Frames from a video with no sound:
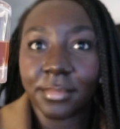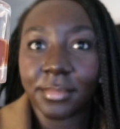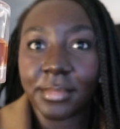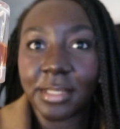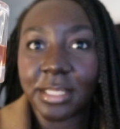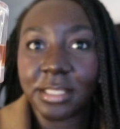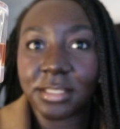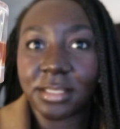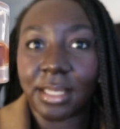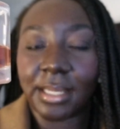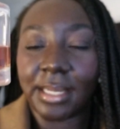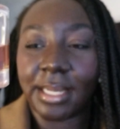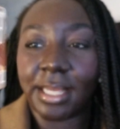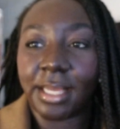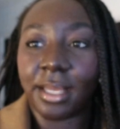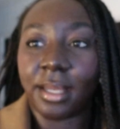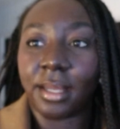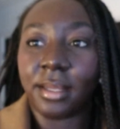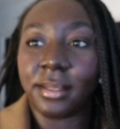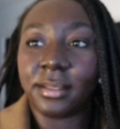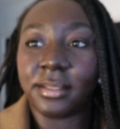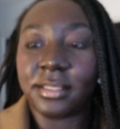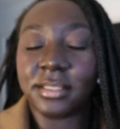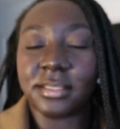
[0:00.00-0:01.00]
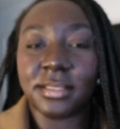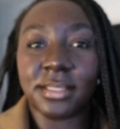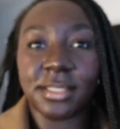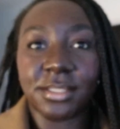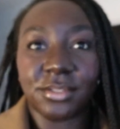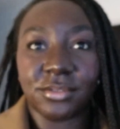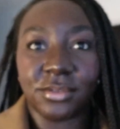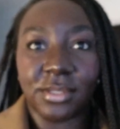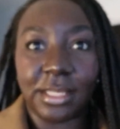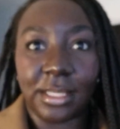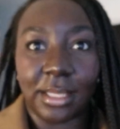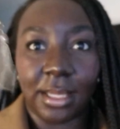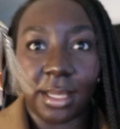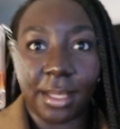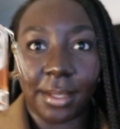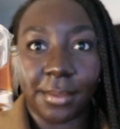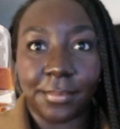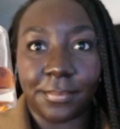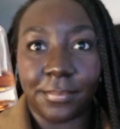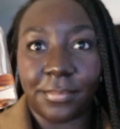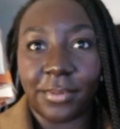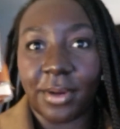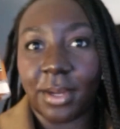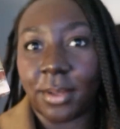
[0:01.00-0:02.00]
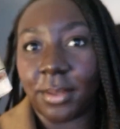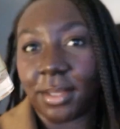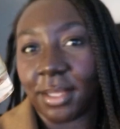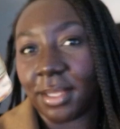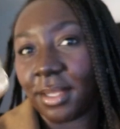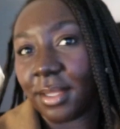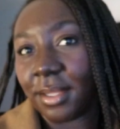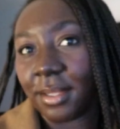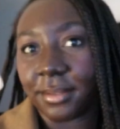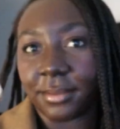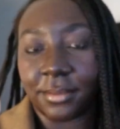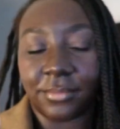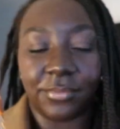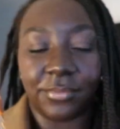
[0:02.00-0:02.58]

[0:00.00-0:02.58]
it's like liquor. It's literally like brown liquor. I